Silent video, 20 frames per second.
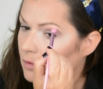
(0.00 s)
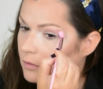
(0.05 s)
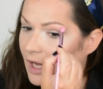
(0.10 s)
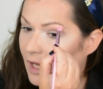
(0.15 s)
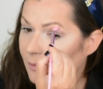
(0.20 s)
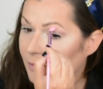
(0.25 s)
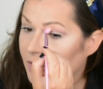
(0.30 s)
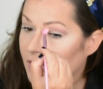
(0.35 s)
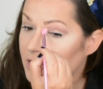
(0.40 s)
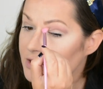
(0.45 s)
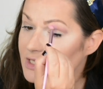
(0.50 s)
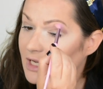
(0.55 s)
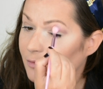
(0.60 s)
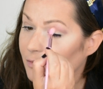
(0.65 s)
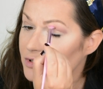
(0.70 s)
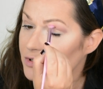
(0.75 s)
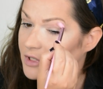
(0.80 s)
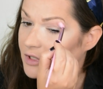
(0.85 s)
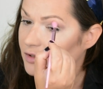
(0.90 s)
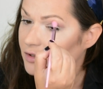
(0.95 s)
And because I'm
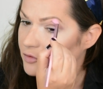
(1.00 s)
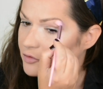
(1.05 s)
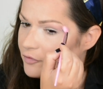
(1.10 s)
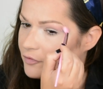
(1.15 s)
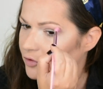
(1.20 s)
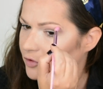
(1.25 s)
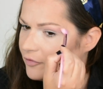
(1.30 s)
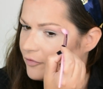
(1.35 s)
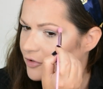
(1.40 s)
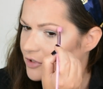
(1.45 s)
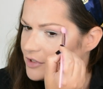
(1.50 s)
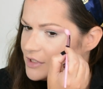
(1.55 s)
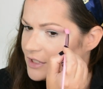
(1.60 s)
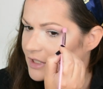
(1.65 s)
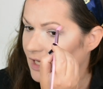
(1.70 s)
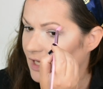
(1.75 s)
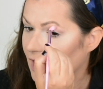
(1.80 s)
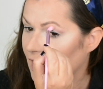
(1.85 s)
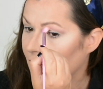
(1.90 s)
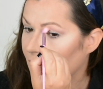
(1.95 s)
using those for the
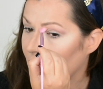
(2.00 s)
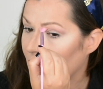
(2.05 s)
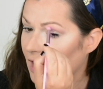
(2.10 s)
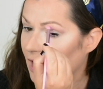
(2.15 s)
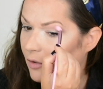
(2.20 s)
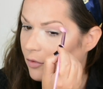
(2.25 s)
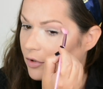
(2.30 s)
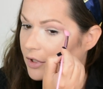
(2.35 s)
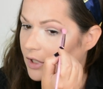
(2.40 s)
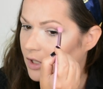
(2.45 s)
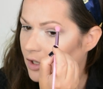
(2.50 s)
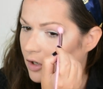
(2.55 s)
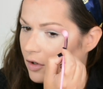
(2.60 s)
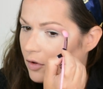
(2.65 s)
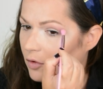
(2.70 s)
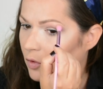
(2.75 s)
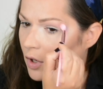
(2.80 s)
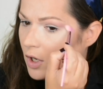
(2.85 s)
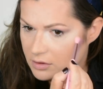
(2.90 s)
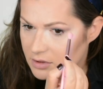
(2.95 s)
first time, I wanna
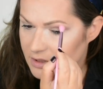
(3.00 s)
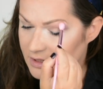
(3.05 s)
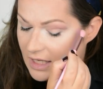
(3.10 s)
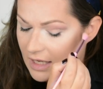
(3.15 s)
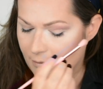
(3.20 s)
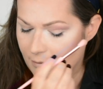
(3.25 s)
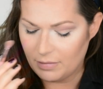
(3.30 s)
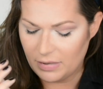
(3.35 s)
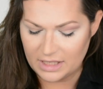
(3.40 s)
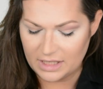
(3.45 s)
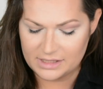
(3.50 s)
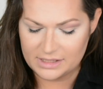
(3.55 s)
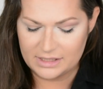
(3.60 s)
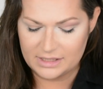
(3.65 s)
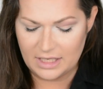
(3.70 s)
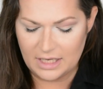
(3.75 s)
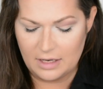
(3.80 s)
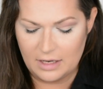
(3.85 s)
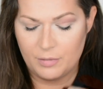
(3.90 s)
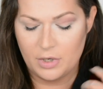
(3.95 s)
go step by
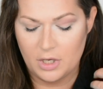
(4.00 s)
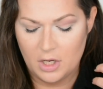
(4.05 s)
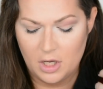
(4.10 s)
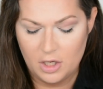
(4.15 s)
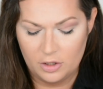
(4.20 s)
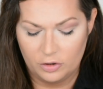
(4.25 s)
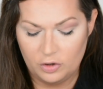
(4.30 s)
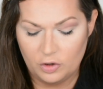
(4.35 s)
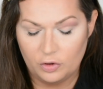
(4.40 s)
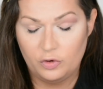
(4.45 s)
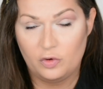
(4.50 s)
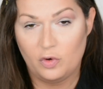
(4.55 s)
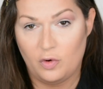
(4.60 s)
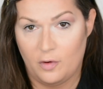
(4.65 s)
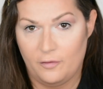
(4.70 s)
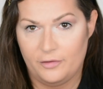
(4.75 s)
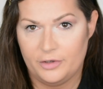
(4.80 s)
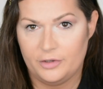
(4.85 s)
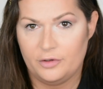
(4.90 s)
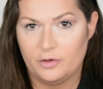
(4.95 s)
step, not to
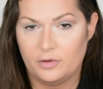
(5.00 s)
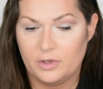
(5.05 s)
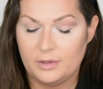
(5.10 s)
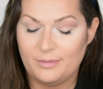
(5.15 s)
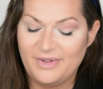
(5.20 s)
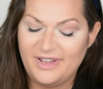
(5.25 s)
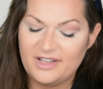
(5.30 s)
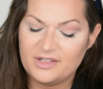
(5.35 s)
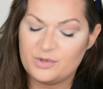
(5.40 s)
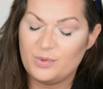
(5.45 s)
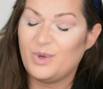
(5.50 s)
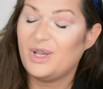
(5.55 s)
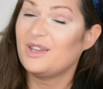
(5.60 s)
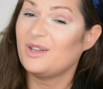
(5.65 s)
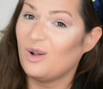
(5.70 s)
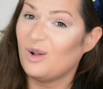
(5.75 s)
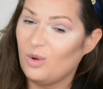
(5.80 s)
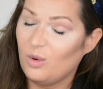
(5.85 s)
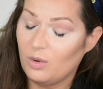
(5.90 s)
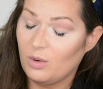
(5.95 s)
overdo it, because we can
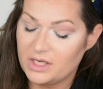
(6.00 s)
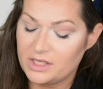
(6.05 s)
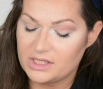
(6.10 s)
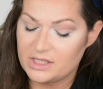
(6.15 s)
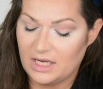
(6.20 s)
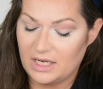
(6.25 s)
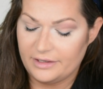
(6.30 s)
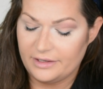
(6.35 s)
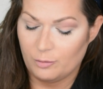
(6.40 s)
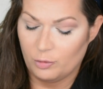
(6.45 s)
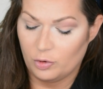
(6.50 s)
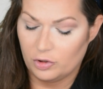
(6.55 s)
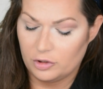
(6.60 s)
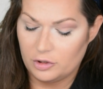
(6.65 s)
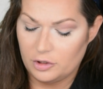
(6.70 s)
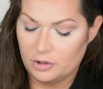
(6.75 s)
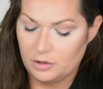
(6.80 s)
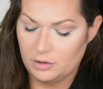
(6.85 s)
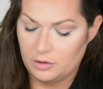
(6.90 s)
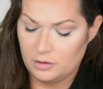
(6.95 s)
always add
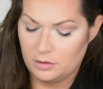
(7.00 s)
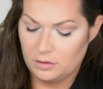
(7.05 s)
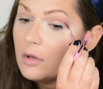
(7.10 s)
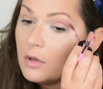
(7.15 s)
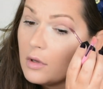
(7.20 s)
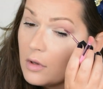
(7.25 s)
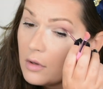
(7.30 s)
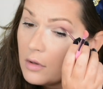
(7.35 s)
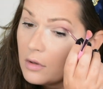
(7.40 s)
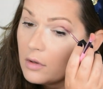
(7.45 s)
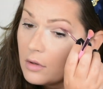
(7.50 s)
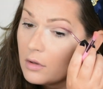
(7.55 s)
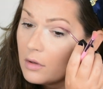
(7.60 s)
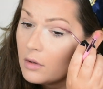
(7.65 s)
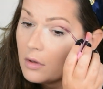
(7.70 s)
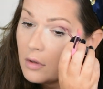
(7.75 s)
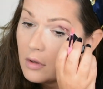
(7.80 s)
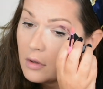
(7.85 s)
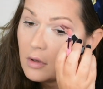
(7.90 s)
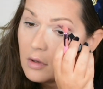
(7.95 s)
more. And
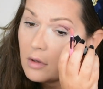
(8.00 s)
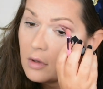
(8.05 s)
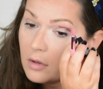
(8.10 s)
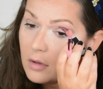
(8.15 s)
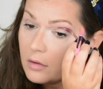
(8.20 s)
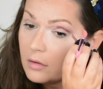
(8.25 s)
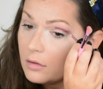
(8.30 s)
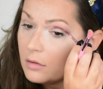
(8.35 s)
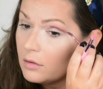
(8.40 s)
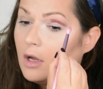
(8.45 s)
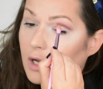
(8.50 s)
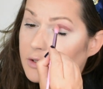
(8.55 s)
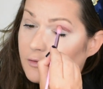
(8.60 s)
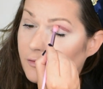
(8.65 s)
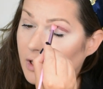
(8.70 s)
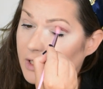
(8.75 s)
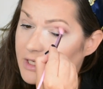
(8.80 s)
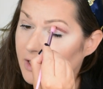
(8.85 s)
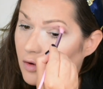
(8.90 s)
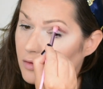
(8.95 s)
so far I can say
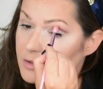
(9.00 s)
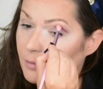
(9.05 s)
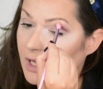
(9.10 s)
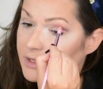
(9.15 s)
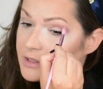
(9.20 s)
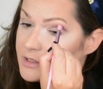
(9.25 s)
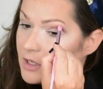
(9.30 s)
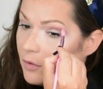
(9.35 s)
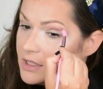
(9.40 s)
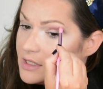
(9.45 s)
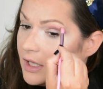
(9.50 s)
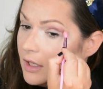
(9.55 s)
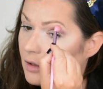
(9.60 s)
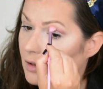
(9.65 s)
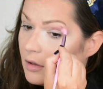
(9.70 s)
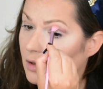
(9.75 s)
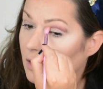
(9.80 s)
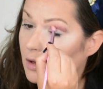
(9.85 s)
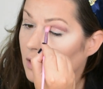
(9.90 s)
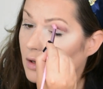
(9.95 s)
those blend
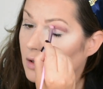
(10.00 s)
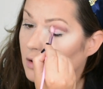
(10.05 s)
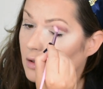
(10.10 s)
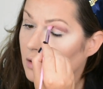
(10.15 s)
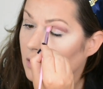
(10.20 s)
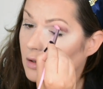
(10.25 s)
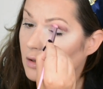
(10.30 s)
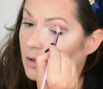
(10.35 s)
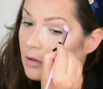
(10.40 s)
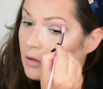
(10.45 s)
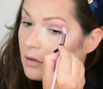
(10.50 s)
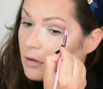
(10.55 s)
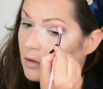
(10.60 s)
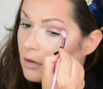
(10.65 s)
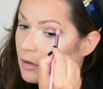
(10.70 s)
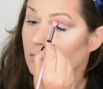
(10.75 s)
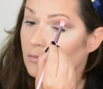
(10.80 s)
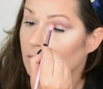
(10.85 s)
so easily.